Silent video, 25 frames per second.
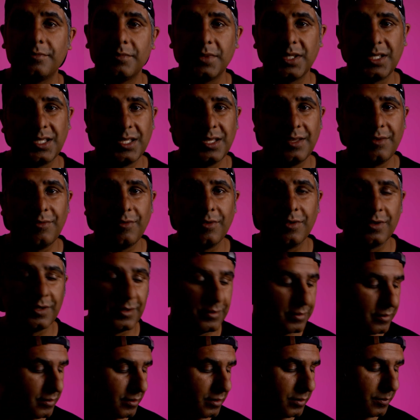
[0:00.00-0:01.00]
material
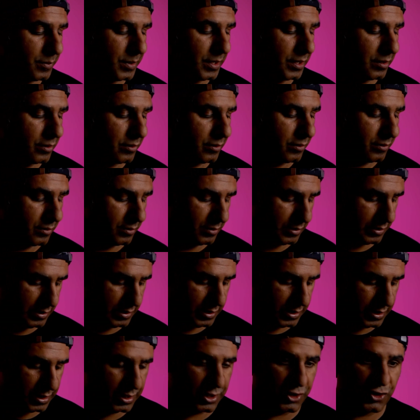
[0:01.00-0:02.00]
is going to be an
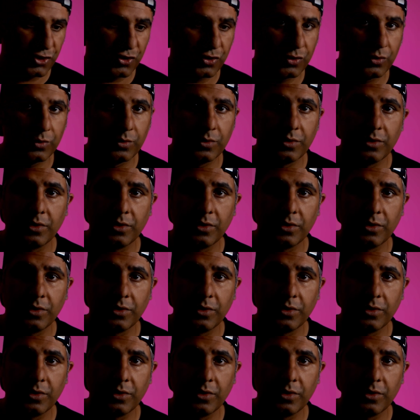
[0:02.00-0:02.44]
issue.